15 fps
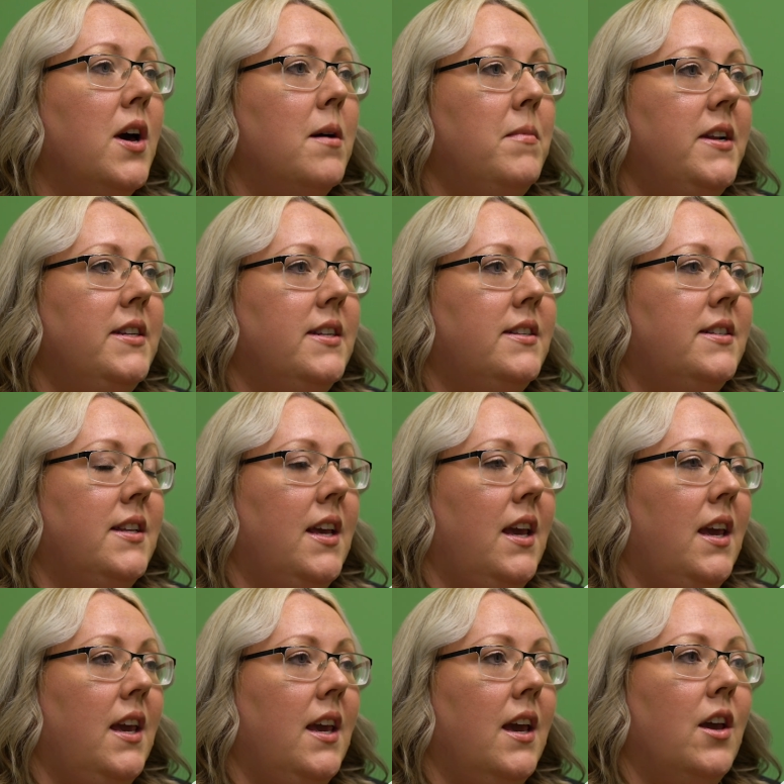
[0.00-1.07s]
come in to
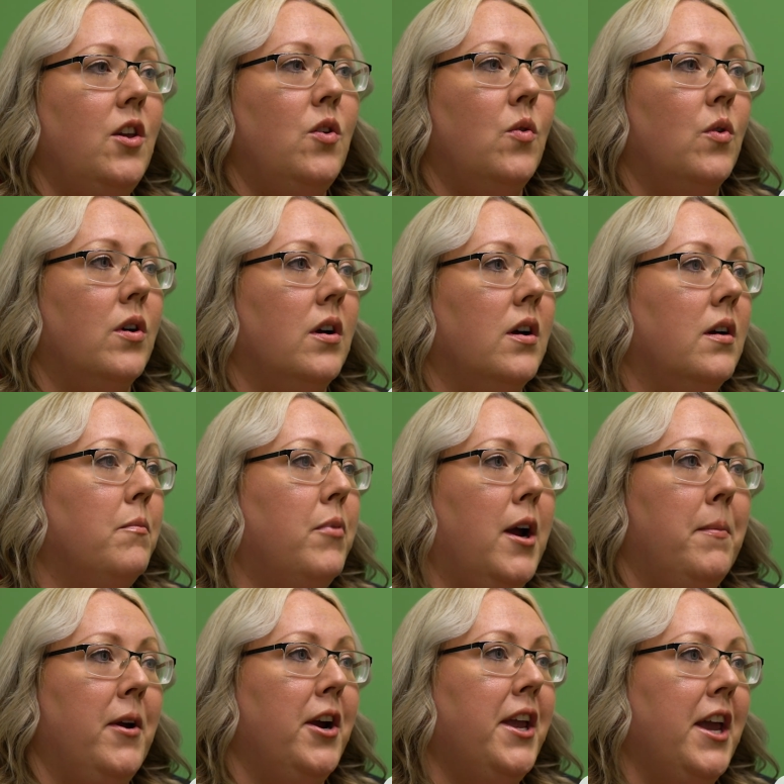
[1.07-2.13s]
see your
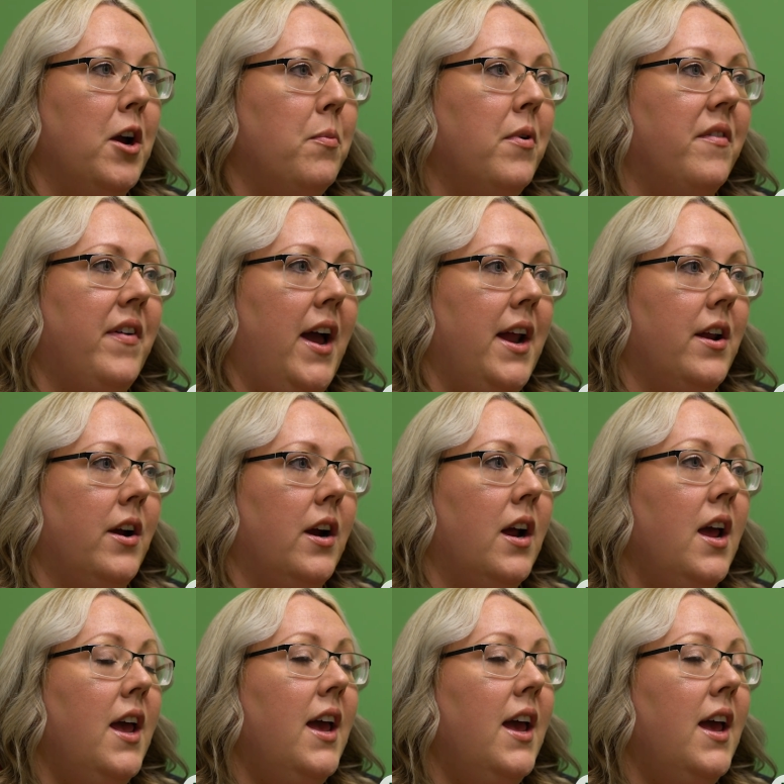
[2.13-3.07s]
primary care provider